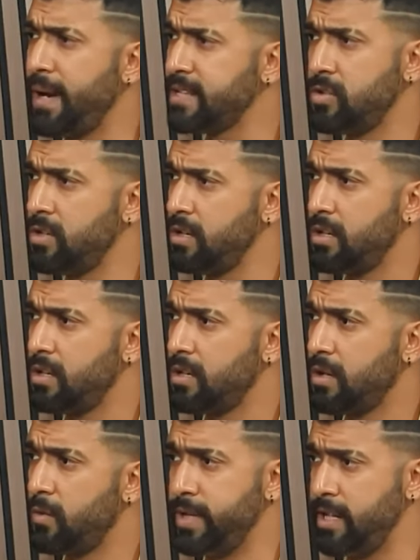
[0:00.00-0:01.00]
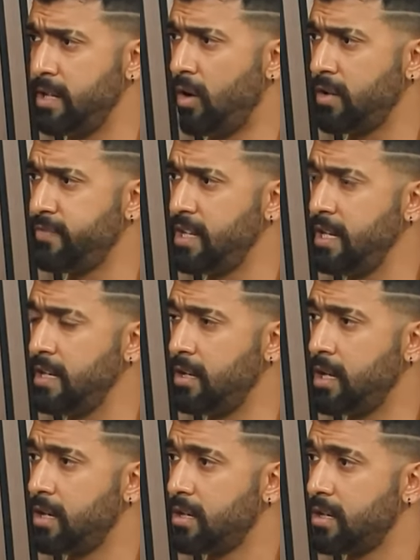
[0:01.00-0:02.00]
Not backdoor. We did all of it
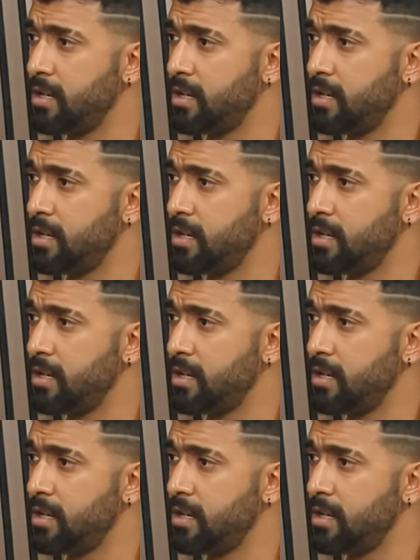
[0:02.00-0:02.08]
legally.